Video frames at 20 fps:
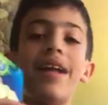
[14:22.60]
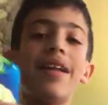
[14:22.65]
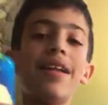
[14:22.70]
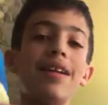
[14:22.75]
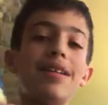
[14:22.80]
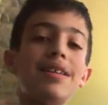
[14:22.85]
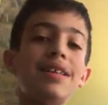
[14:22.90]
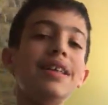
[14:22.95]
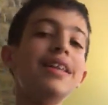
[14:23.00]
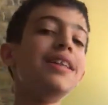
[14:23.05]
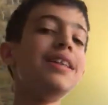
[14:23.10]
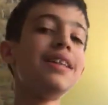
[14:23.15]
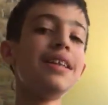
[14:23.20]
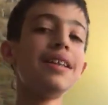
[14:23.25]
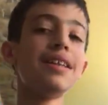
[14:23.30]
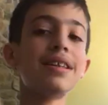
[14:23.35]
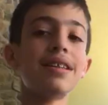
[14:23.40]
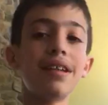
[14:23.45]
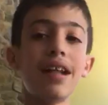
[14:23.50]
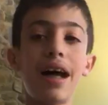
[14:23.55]
this easy
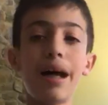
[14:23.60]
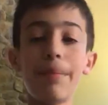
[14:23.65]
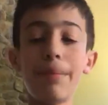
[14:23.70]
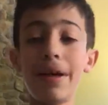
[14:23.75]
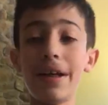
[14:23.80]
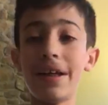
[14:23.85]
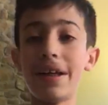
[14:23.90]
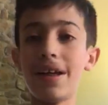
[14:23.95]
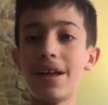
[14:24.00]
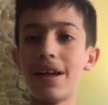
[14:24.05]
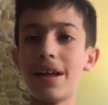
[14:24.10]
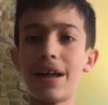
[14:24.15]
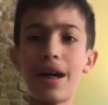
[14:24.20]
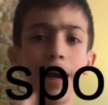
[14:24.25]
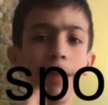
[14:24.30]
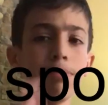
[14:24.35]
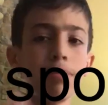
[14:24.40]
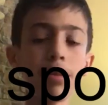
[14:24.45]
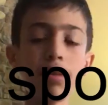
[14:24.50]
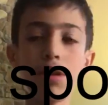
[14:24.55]
slime making. It
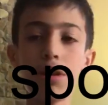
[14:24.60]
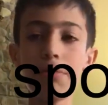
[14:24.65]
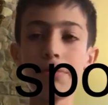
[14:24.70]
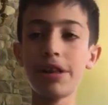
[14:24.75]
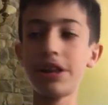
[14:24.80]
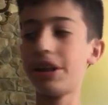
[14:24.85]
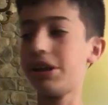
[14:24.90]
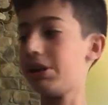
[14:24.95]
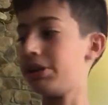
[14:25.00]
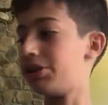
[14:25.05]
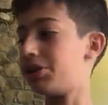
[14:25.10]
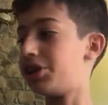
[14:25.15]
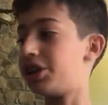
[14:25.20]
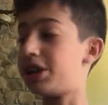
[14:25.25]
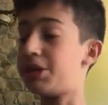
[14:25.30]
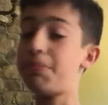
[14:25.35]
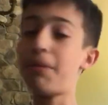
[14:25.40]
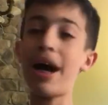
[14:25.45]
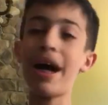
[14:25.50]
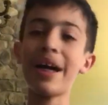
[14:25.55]
comes with all the materials. You
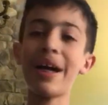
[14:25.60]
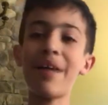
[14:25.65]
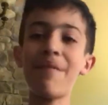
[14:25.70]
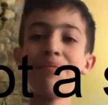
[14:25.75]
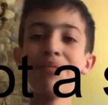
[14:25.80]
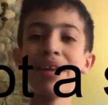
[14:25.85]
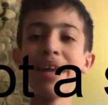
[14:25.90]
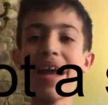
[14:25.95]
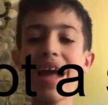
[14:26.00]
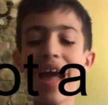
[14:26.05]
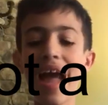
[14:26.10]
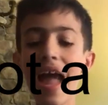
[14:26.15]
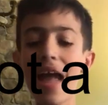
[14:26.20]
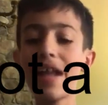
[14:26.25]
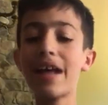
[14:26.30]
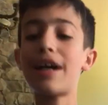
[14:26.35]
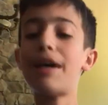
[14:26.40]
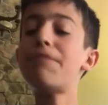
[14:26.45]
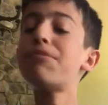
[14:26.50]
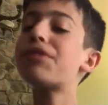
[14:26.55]
just buy it and
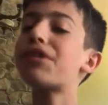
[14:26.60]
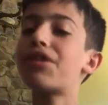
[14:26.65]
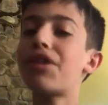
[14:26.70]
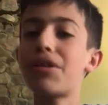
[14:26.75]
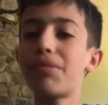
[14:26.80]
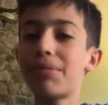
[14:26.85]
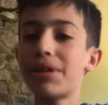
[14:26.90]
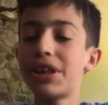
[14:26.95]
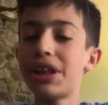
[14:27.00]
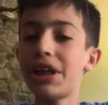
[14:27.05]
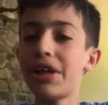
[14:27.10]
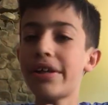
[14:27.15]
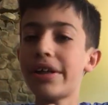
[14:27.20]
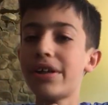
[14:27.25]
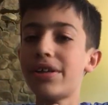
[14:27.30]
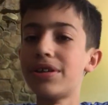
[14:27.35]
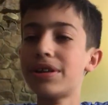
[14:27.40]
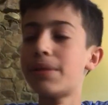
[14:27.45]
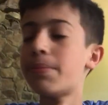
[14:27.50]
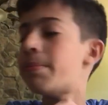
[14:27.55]
it comes with all the
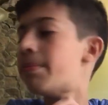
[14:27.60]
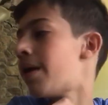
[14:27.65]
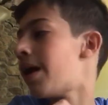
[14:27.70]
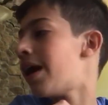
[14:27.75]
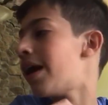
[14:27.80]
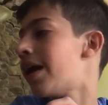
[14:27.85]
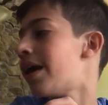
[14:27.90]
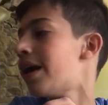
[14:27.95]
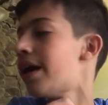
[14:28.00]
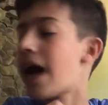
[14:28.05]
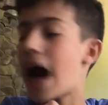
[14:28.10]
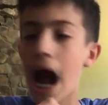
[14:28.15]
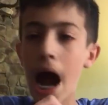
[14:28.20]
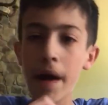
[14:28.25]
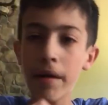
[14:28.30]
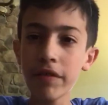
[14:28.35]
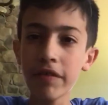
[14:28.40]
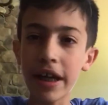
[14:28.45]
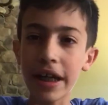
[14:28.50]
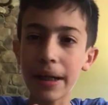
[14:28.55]
materials, but I
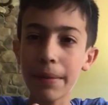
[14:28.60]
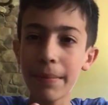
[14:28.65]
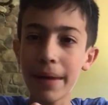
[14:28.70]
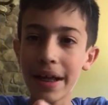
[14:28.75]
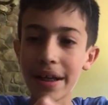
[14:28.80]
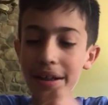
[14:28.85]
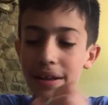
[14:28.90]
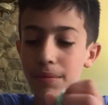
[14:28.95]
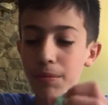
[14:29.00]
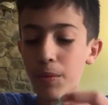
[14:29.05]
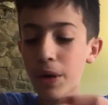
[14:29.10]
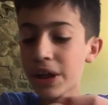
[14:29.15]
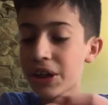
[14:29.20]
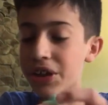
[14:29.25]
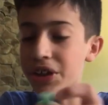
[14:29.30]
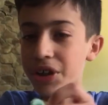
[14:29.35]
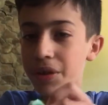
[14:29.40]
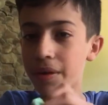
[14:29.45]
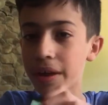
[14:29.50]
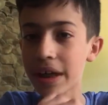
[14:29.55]
would recommend when you're
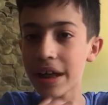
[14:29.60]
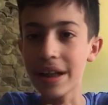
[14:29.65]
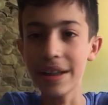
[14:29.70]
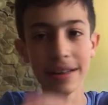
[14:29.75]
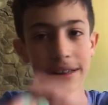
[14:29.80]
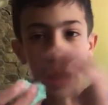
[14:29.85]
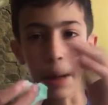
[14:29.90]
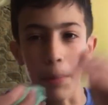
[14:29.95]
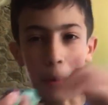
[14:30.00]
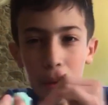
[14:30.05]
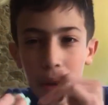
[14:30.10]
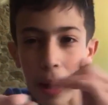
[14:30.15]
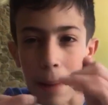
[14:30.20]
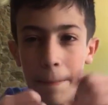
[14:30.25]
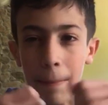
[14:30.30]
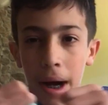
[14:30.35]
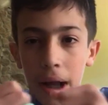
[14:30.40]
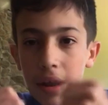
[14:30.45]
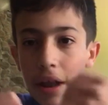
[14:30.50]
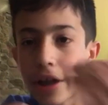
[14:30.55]
doing it, double them
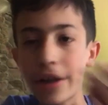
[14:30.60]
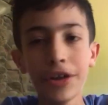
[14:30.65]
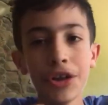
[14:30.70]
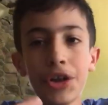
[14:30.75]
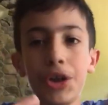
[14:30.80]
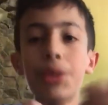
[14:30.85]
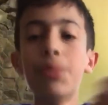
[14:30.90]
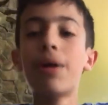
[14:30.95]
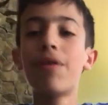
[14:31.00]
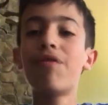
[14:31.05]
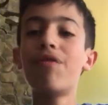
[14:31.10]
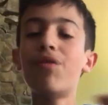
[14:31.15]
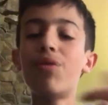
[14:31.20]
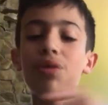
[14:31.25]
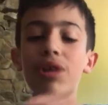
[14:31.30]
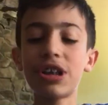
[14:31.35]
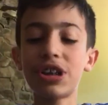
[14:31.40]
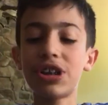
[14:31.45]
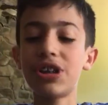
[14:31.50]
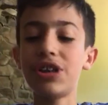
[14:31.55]
by like 2 or
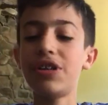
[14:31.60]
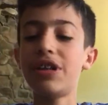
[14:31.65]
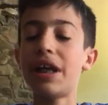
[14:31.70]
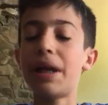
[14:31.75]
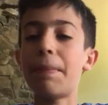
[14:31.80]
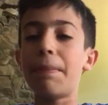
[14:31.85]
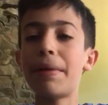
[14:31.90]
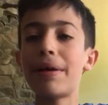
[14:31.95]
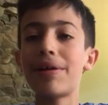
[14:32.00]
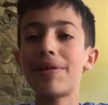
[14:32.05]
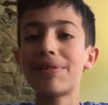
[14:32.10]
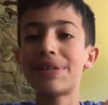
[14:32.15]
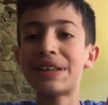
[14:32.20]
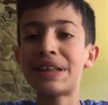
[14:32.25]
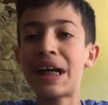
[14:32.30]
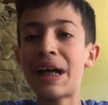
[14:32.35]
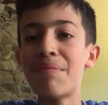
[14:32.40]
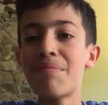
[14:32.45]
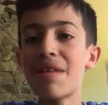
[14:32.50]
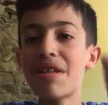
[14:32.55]
4 so you get a bigger
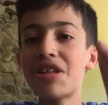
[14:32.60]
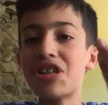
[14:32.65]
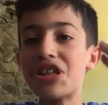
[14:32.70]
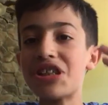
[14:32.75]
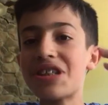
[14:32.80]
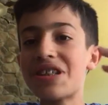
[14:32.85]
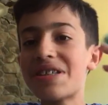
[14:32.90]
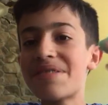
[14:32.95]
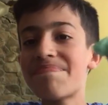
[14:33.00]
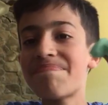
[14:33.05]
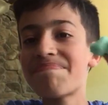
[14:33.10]
slime than just